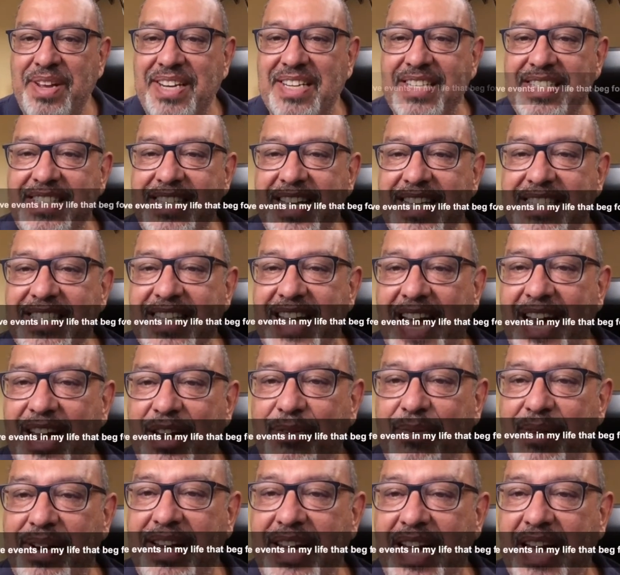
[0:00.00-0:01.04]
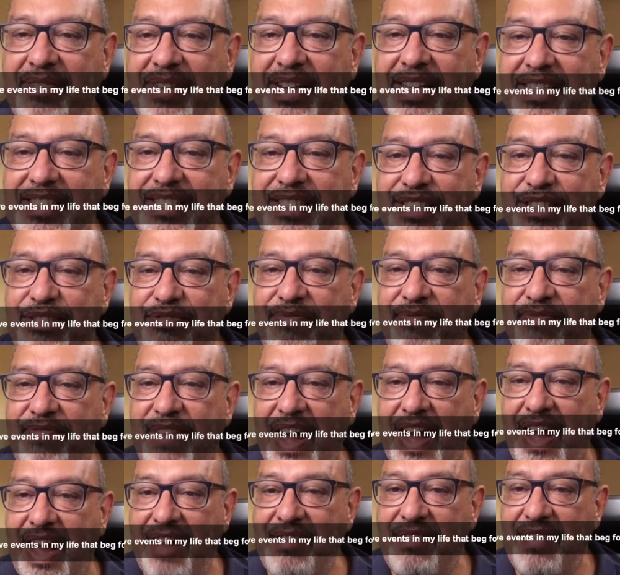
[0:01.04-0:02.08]
Rita says, I already have at least
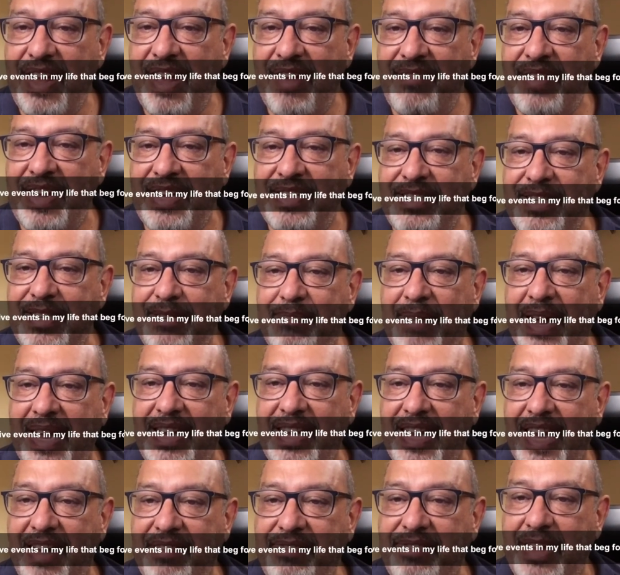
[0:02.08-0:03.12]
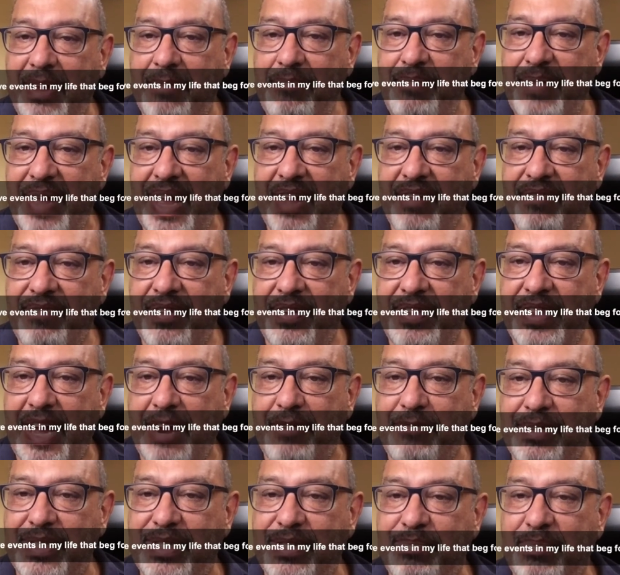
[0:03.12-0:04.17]
five events in my life that beg for
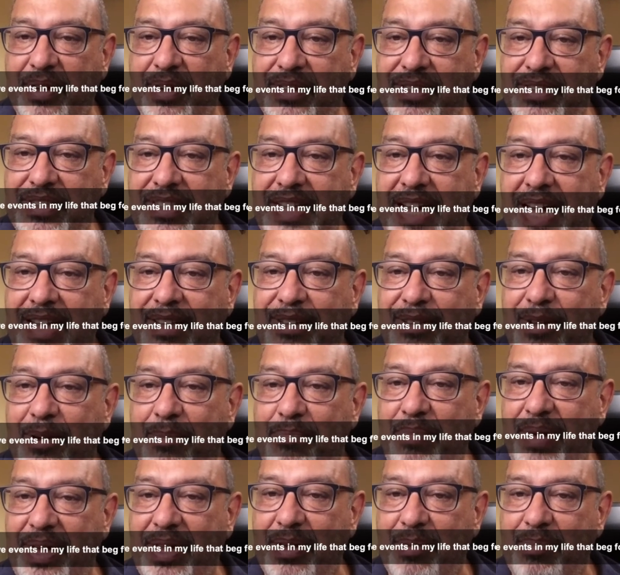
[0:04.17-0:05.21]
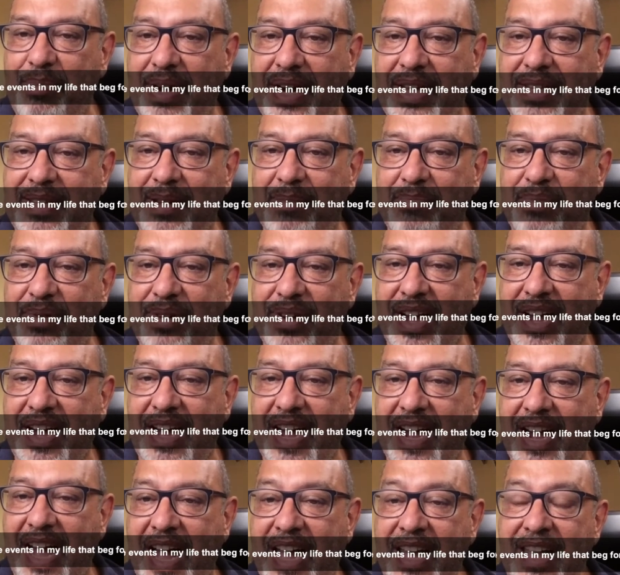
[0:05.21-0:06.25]
that response. Tanto pedo para tan poca
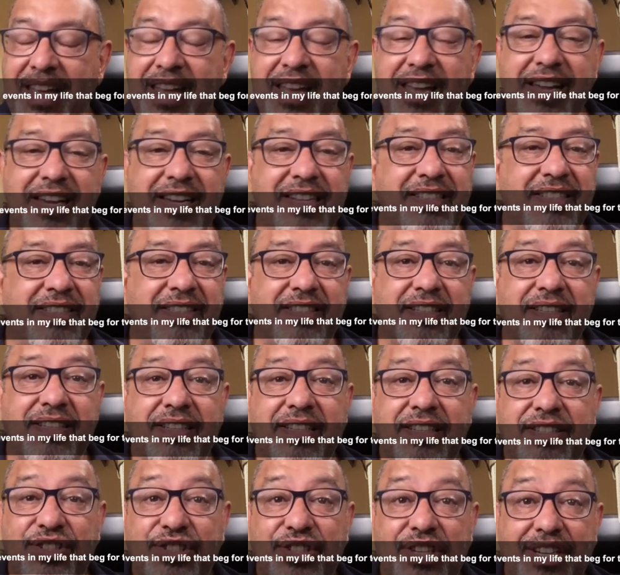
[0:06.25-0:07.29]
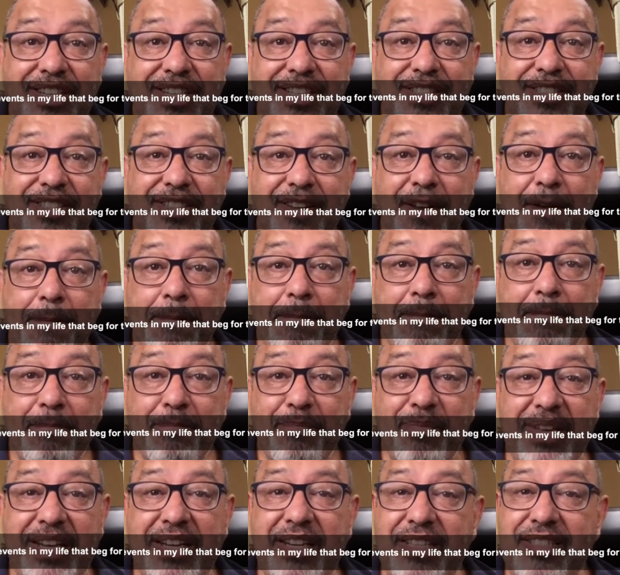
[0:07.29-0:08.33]
caca. It's delicious.
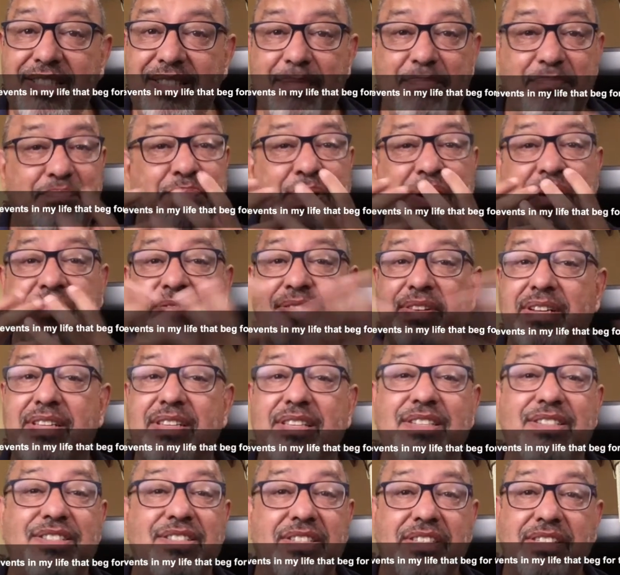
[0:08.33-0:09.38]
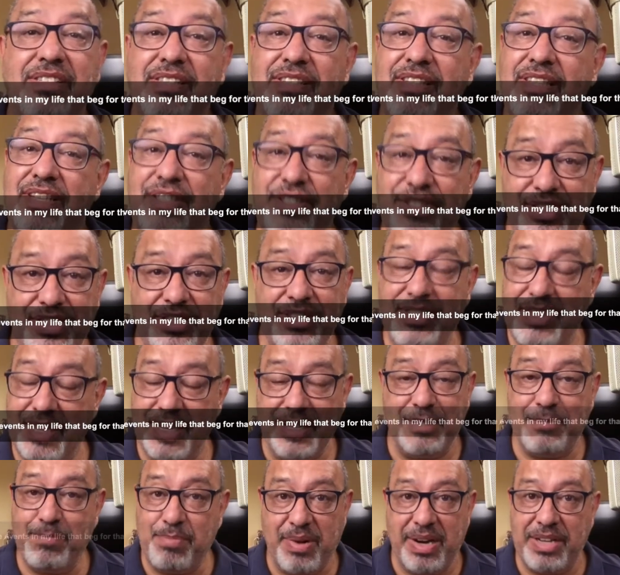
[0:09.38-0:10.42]
It is a perfectly
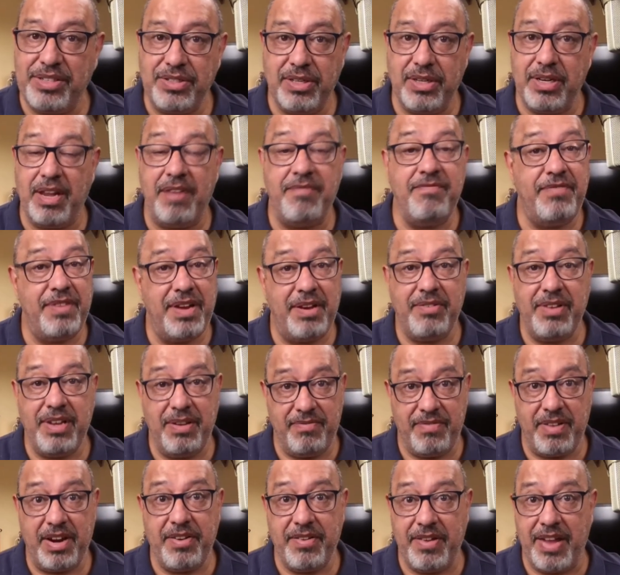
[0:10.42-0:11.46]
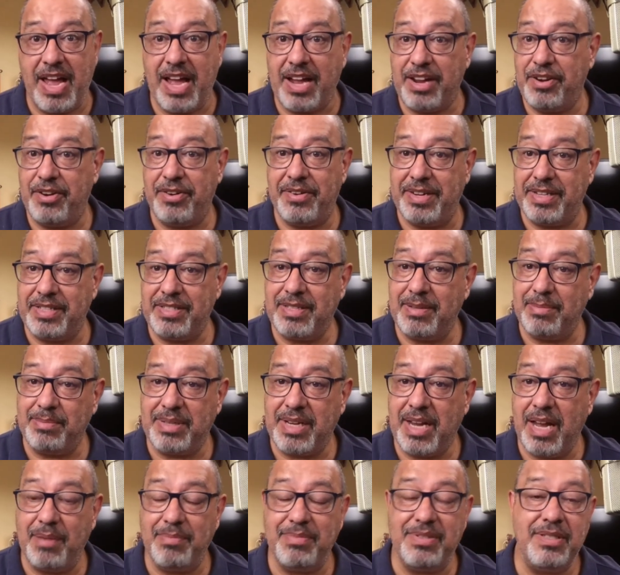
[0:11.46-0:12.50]
delicious expression and very, very accurate
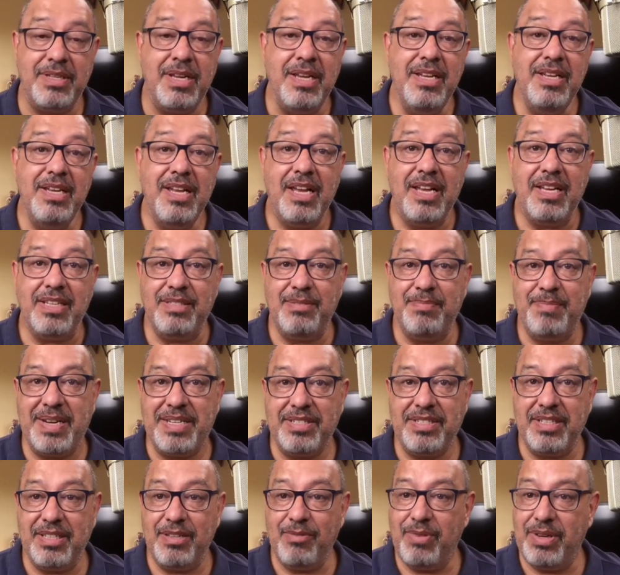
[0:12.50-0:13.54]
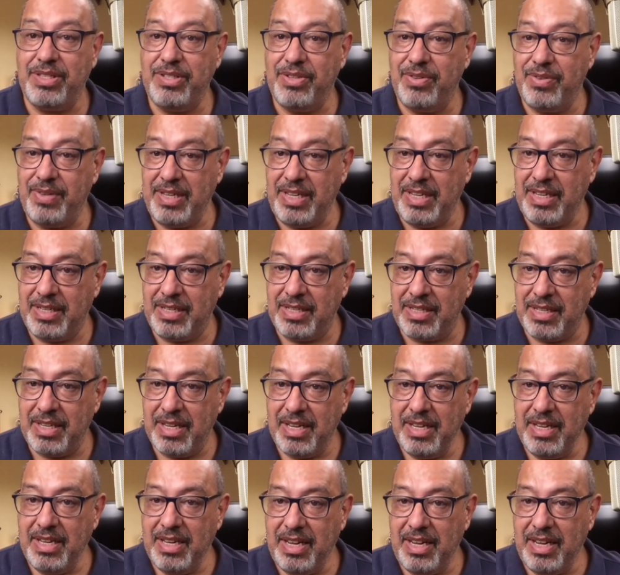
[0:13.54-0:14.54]
sometimes, especially when you eat